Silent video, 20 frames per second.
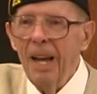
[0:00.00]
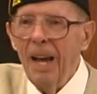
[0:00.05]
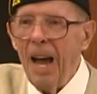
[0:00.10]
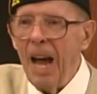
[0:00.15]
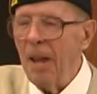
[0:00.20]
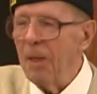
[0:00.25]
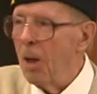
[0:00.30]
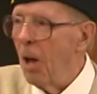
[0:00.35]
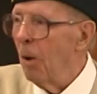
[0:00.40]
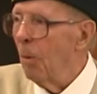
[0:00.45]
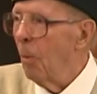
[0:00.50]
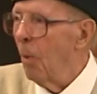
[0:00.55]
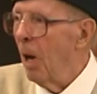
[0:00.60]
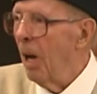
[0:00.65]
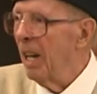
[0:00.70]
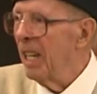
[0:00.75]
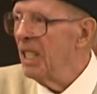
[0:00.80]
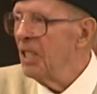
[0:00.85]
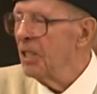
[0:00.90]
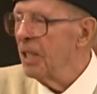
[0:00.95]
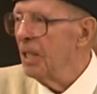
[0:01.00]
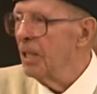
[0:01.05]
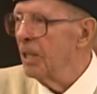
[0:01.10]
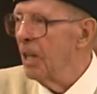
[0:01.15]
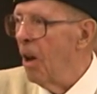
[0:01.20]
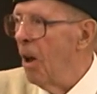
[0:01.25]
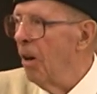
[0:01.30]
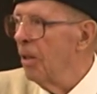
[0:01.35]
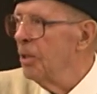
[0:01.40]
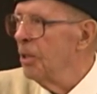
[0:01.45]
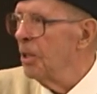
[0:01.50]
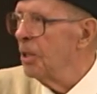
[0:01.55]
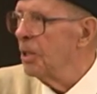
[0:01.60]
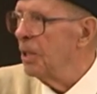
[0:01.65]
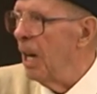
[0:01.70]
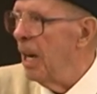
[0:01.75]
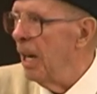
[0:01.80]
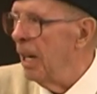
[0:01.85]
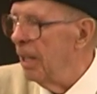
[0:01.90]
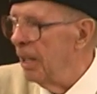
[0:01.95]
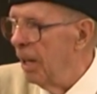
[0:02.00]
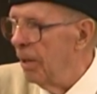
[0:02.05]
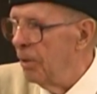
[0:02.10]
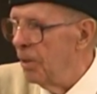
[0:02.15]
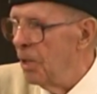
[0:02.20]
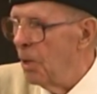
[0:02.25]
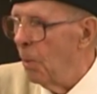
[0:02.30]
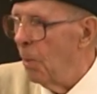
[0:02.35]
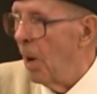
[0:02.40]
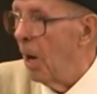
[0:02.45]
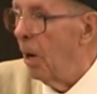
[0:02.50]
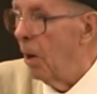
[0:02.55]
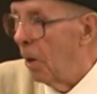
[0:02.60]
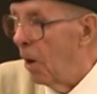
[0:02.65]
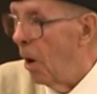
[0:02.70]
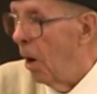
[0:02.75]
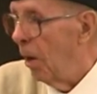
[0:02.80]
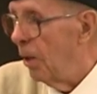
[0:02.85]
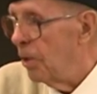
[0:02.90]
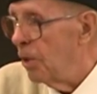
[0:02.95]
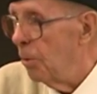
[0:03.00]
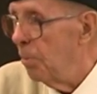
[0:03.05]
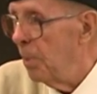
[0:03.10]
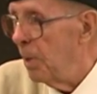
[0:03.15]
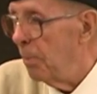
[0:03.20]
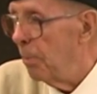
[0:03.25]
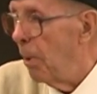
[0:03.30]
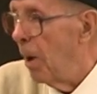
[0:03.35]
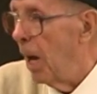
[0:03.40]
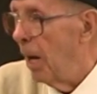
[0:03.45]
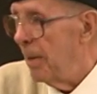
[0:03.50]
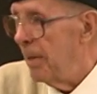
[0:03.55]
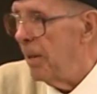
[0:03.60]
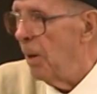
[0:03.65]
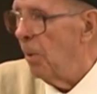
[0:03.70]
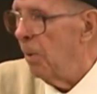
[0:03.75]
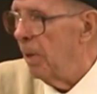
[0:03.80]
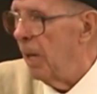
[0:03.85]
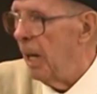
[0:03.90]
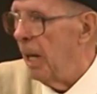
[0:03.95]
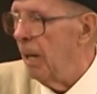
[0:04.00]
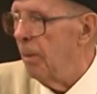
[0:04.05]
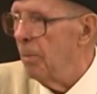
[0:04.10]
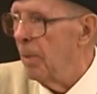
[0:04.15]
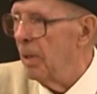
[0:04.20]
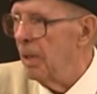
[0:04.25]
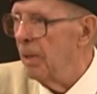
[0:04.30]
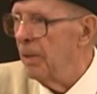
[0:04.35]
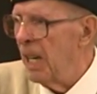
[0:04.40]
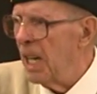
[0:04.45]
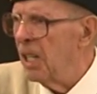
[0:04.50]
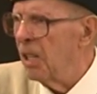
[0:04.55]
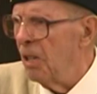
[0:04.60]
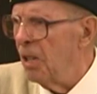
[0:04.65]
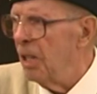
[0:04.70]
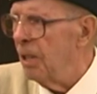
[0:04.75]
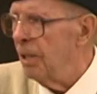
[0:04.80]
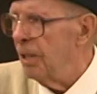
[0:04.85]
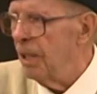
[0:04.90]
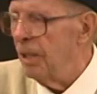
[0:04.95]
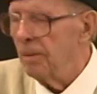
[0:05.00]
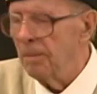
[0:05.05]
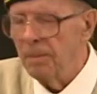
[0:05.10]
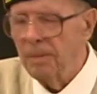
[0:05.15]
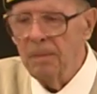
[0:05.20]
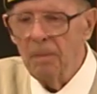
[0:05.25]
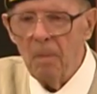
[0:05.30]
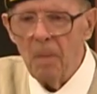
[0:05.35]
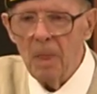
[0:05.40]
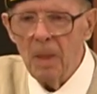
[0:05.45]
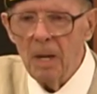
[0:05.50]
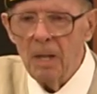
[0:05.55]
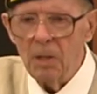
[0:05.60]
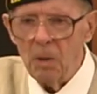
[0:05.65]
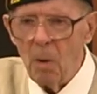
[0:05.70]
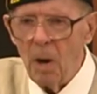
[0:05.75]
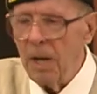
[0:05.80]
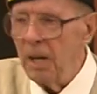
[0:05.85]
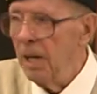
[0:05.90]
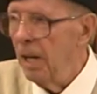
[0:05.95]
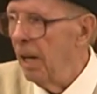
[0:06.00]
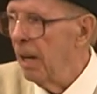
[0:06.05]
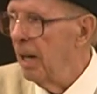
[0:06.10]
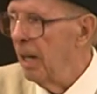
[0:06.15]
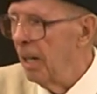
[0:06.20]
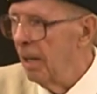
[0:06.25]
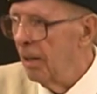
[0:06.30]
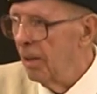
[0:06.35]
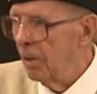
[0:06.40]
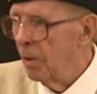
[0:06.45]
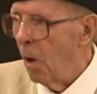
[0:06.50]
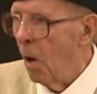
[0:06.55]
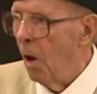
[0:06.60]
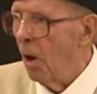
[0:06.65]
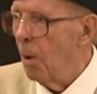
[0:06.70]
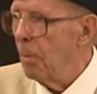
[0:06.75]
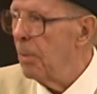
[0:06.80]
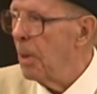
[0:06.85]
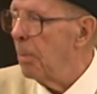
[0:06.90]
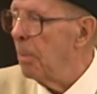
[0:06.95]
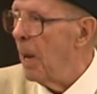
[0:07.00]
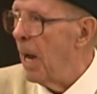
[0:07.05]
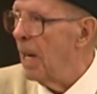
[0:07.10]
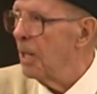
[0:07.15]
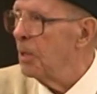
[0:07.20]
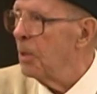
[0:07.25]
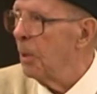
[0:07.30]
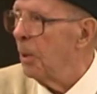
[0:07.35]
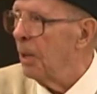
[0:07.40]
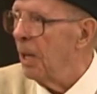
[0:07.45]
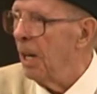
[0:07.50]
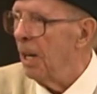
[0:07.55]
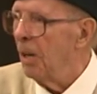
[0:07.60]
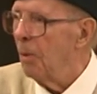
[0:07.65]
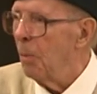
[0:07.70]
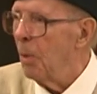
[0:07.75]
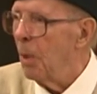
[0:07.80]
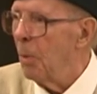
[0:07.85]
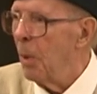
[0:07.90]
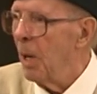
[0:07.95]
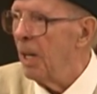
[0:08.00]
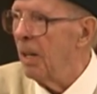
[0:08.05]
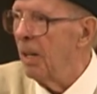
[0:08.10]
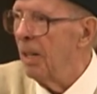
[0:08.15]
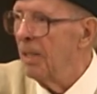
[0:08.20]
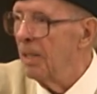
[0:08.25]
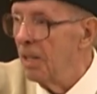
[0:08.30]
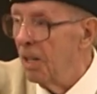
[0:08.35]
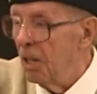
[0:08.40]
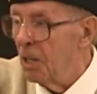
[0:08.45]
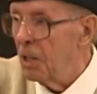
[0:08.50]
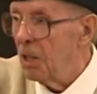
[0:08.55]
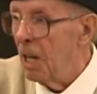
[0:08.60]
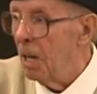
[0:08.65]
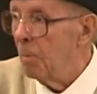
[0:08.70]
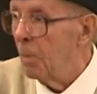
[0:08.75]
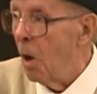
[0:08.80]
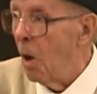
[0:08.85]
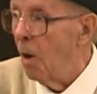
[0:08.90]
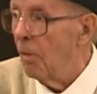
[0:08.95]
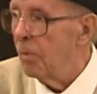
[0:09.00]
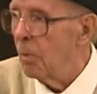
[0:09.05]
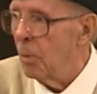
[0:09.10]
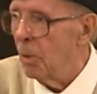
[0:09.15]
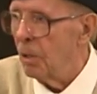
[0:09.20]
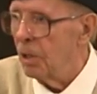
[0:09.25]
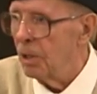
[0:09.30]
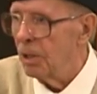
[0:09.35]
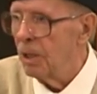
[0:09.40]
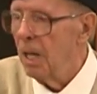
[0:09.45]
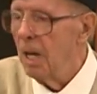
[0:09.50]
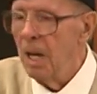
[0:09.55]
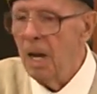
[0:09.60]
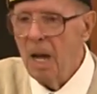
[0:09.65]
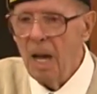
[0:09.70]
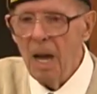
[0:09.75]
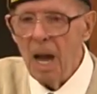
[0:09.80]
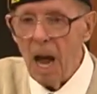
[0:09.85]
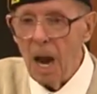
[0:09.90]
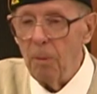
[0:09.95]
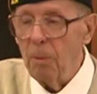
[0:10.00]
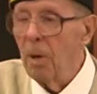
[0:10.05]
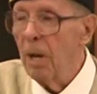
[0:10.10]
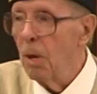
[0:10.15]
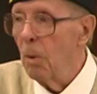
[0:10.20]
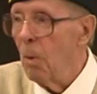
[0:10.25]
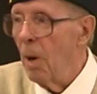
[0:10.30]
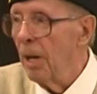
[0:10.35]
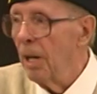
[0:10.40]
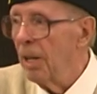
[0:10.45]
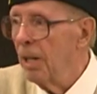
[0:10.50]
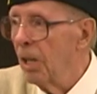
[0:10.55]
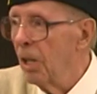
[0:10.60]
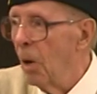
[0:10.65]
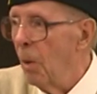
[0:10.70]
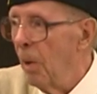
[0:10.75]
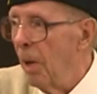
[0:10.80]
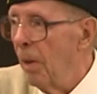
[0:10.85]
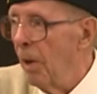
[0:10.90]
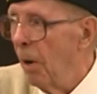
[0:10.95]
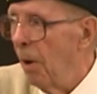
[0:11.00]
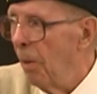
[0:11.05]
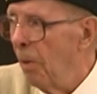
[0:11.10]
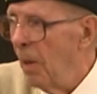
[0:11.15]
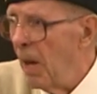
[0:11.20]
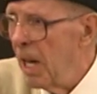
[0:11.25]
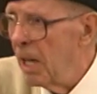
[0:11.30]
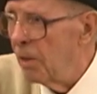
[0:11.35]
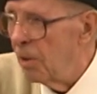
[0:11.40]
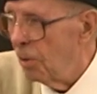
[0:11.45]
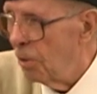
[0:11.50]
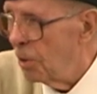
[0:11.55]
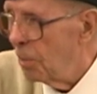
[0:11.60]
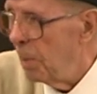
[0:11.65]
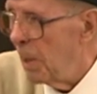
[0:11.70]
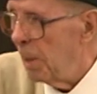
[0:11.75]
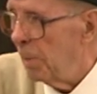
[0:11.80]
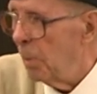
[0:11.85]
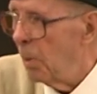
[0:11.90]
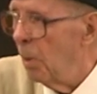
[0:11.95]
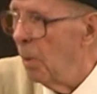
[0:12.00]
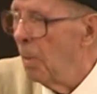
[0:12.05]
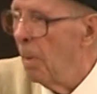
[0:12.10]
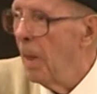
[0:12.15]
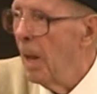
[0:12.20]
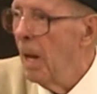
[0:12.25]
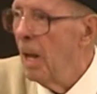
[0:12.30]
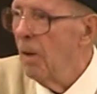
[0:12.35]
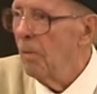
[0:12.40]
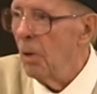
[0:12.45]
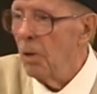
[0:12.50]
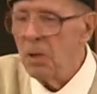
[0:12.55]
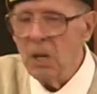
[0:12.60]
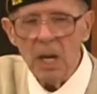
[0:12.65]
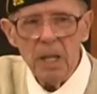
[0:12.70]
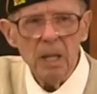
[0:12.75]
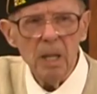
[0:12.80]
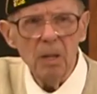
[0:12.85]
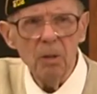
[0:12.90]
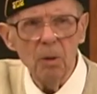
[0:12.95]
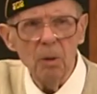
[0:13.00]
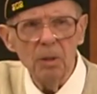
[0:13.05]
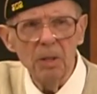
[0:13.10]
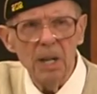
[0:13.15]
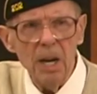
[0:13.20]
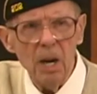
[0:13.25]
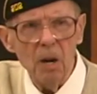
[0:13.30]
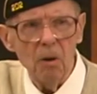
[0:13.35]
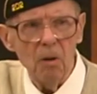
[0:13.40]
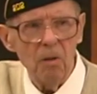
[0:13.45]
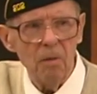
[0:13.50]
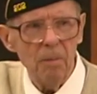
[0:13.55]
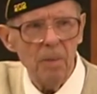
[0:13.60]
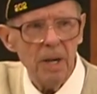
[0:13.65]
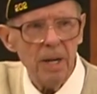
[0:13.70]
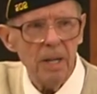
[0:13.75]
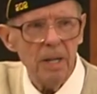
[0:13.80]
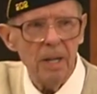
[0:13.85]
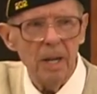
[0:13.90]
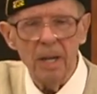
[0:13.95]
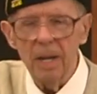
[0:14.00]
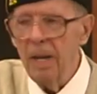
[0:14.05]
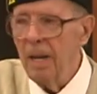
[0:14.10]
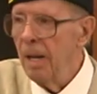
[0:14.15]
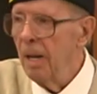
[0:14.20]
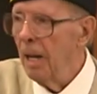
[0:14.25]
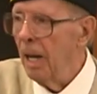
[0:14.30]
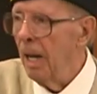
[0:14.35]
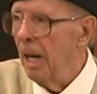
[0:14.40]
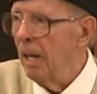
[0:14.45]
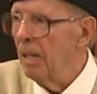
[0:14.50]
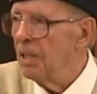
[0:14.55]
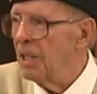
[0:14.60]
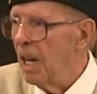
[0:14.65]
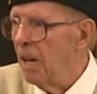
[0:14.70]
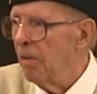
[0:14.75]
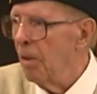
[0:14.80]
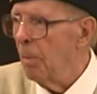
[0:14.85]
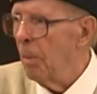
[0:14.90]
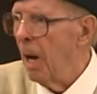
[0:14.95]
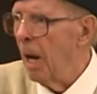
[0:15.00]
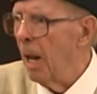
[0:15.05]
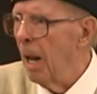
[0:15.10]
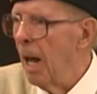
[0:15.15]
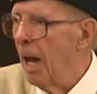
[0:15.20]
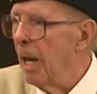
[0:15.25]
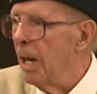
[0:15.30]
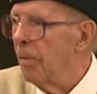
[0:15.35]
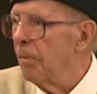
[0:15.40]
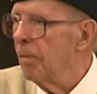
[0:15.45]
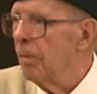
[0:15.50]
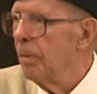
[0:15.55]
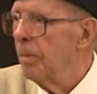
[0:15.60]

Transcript: I thought, well, he says, as long as you stay, you run a cart, you'd be probably okay. Take it easy. So I did, and called up the pastor again, and we went to the same golf course. I really wanted to go in there and thank those people for taking good care of me and saving my life.